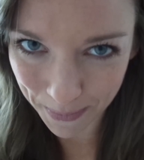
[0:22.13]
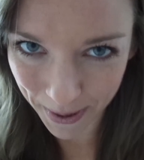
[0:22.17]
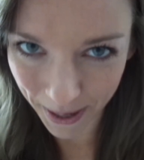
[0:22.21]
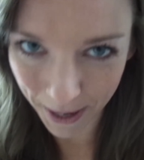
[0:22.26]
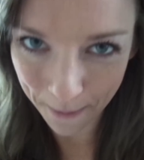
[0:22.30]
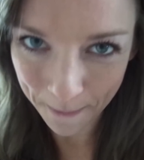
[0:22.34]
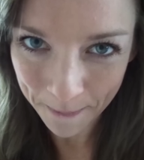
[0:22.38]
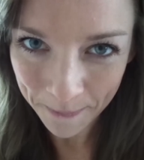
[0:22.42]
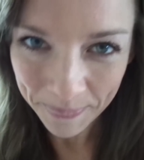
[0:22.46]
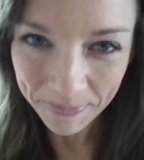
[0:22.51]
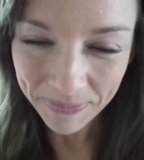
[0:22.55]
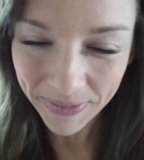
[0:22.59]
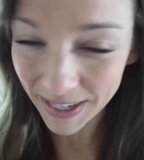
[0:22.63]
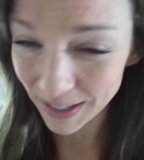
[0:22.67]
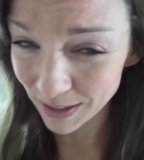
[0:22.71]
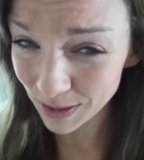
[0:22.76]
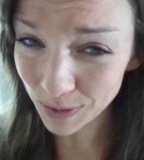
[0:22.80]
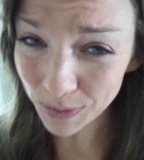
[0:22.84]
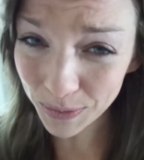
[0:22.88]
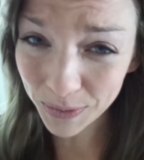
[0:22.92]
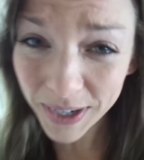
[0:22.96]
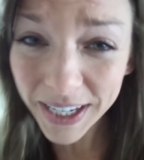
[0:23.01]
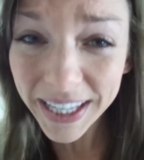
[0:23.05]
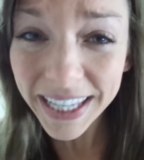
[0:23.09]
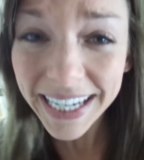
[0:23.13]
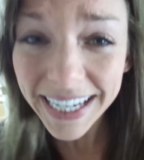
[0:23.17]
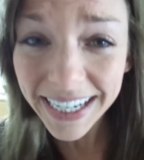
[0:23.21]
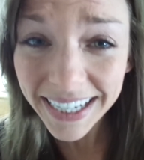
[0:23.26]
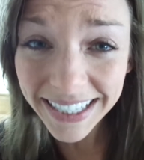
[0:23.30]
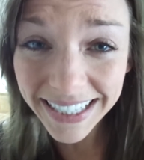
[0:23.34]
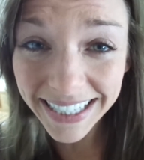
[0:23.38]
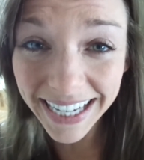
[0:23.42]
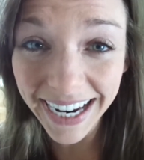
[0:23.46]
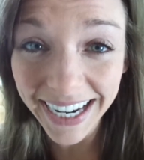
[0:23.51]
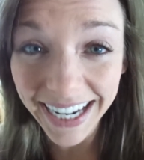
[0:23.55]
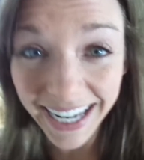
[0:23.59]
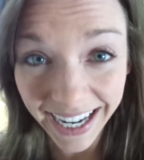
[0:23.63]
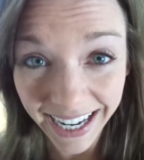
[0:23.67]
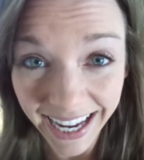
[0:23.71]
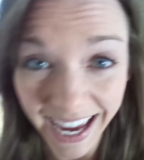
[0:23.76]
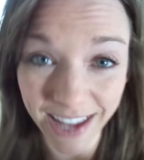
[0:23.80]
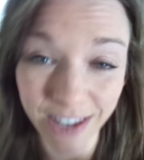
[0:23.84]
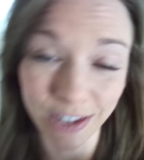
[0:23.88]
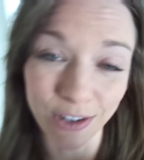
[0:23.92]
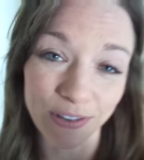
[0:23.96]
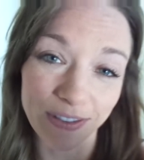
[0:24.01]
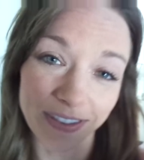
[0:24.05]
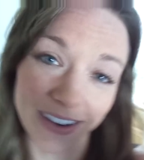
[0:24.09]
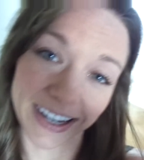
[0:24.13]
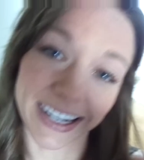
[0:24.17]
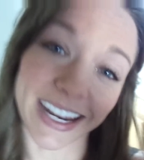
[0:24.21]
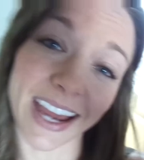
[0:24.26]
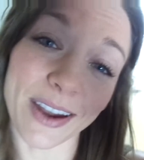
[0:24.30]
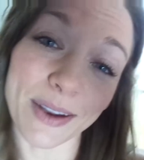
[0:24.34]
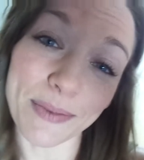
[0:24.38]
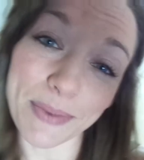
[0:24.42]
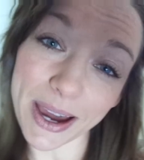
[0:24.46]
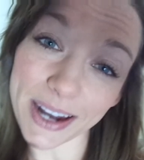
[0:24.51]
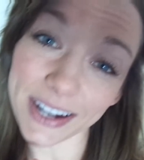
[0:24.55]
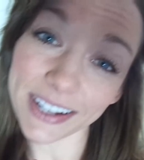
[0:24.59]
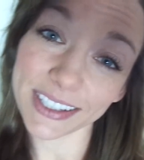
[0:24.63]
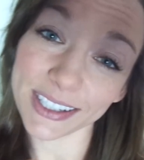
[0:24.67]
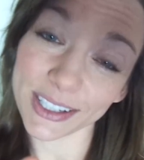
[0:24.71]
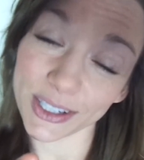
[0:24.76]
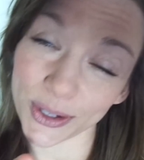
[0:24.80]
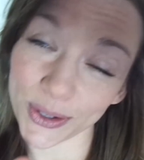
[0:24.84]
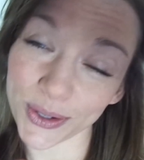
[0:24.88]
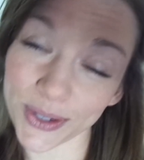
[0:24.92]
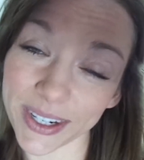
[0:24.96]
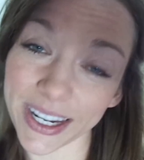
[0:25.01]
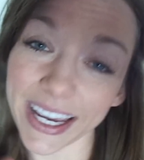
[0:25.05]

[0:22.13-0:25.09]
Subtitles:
but it's really exciting and you'll find out about it soon.